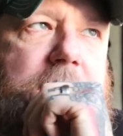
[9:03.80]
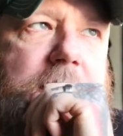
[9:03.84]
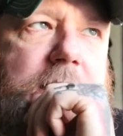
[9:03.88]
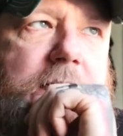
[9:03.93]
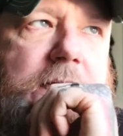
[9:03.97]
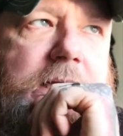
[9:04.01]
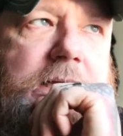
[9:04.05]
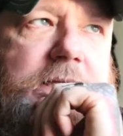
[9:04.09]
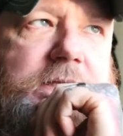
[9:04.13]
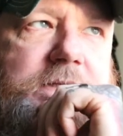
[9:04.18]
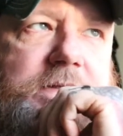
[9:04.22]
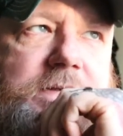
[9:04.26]

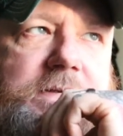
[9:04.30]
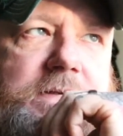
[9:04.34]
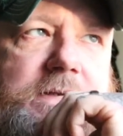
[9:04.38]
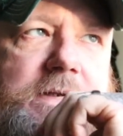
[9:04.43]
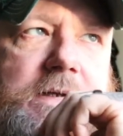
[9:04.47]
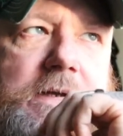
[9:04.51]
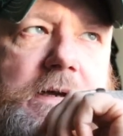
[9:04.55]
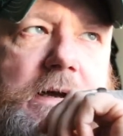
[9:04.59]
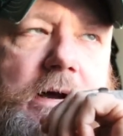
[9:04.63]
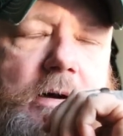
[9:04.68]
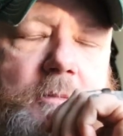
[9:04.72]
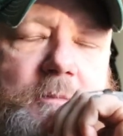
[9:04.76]
And
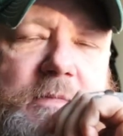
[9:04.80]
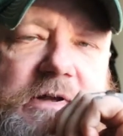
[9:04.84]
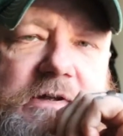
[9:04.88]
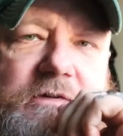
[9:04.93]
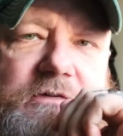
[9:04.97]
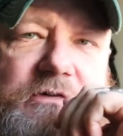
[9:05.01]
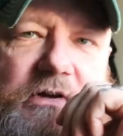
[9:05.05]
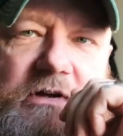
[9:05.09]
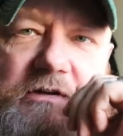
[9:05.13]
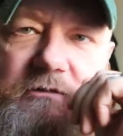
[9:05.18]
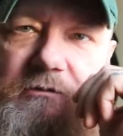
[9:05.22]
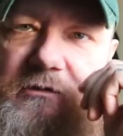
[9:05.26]
I'm being
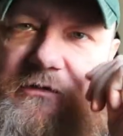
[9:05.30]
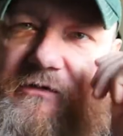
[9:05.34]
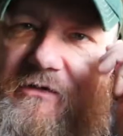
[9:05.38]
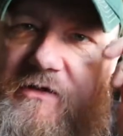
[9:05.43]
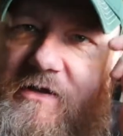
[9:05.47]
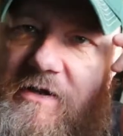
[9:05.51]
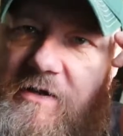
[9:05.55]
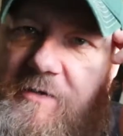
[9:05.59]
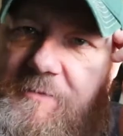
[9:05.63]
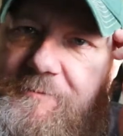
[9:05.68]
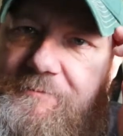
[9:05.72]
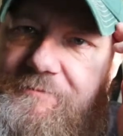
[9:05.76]
generous
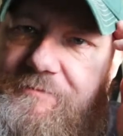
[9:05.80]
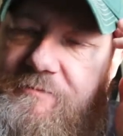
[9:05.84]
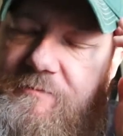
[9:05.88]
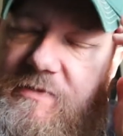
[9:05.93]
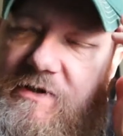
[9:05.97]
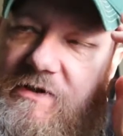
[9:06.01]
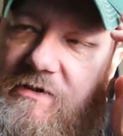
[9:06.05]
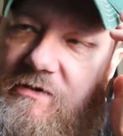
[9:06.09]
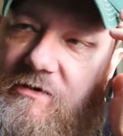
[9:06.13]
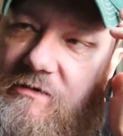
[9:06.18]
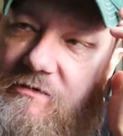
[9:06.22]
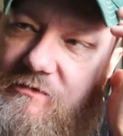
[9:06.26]
there
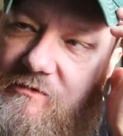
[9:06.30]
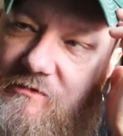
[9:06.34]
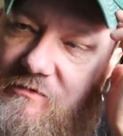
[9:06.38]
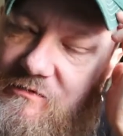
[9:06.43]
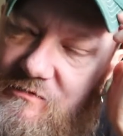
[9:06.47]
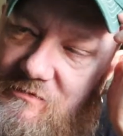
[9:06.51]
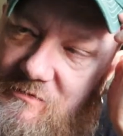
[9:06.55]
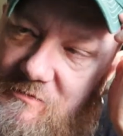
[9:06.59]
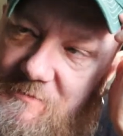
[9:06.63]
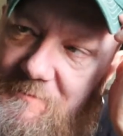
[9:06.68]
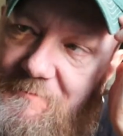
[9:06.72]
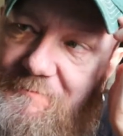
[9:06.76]

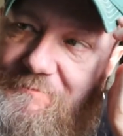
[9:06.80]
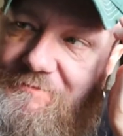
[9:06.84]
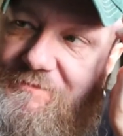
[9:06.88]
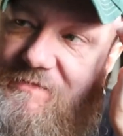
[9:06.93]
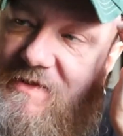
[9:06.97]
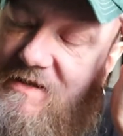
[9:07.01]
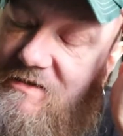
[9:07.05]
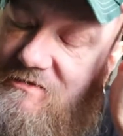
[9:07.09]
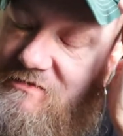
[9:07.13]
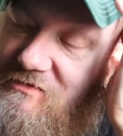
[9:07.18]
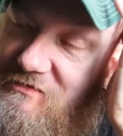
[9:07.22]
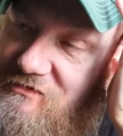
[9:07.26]
because,
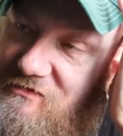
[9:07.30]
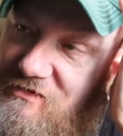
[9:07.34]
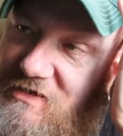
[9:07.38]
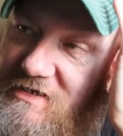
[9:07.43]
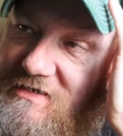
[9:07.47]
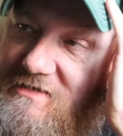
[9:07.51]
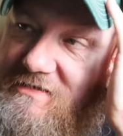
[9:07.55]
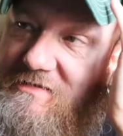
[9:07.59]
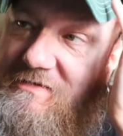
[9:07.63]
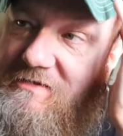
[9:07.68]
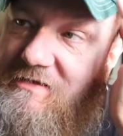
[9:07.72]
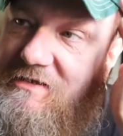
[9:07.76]
as I
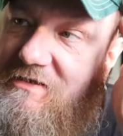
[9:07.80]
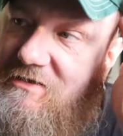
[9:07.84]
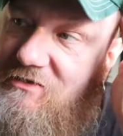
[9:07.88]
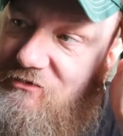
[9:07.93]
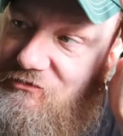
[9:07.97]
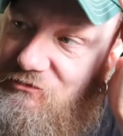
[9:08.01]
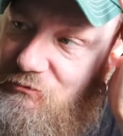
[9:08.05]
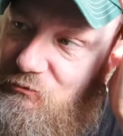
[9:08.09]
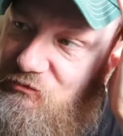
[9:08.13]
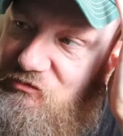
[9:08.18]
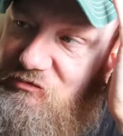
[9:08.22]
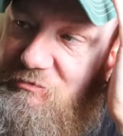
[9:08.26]
say, the
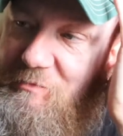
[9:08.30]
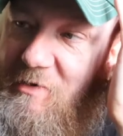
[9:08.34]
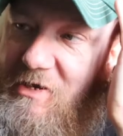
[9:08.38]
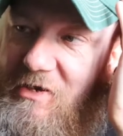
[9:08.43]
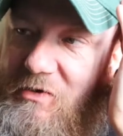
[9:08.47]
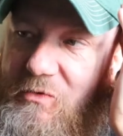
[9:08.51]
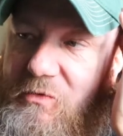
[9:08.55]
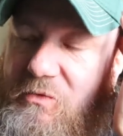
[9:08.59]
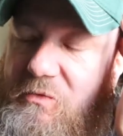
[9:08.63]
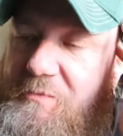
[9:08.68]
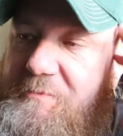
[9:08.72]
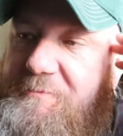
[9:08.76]
initial
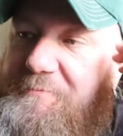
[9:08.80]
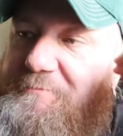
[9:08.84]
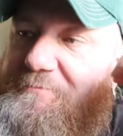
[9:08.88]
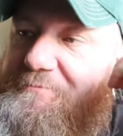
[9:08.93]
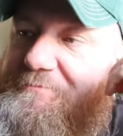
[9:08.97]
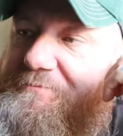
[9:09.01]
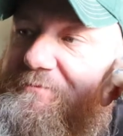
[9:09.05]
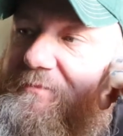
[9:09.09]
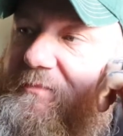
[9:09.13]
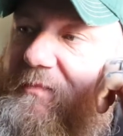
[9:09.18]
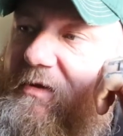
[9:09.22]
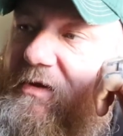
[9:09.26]
smell
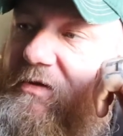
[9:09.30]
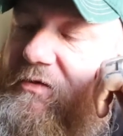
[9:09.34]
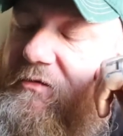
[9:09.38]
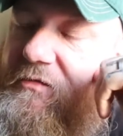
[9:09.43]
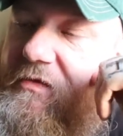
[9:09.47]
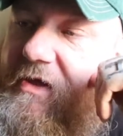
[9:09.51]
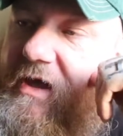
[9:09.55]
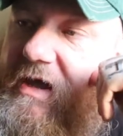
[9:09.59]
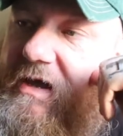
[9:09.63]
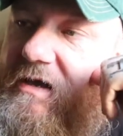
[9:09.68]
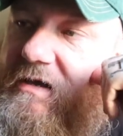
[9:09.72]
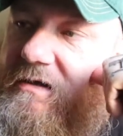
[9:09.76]
on
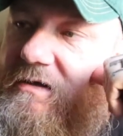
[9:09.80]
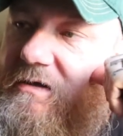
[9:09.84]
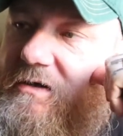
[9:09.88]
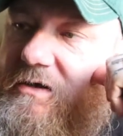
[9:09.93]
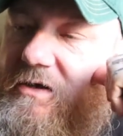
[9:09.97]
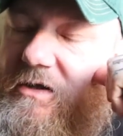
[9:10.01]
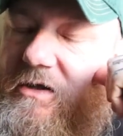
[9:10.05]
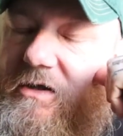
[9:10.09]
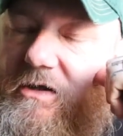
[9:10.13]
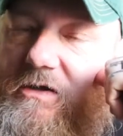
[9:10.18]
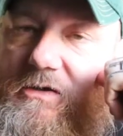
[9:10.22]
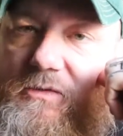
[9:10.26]
that
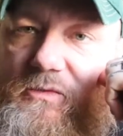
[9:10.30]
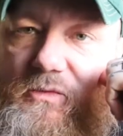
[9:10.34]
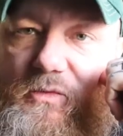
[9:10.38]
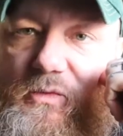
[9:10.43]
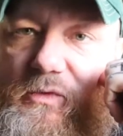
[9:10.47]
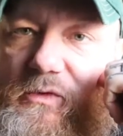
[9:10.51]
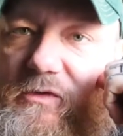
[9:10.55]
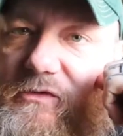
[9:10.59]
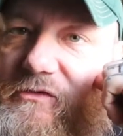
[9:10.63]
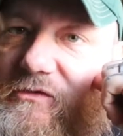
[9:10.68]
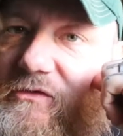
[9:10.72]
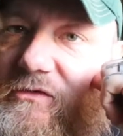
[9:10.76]

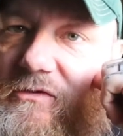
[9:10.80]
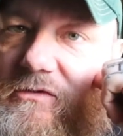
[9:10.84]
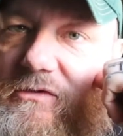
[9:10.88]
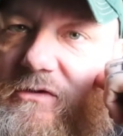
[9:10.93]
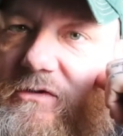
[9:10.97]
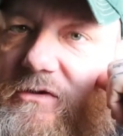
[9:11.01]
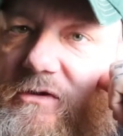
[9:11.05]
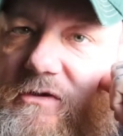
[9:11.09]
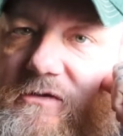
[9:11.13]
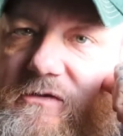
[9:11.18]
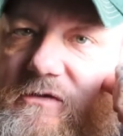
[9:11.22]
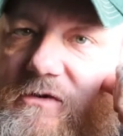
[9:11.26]
was not
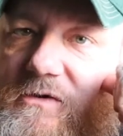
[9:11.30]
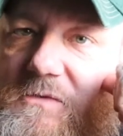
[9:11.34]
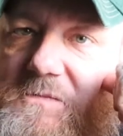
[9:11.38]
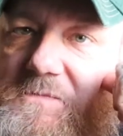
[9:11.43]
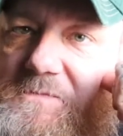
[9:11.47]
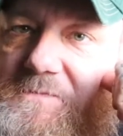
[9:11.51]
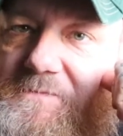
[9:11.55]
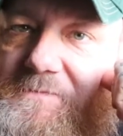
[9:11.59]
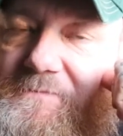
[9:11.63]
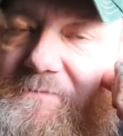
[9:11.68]
good at all.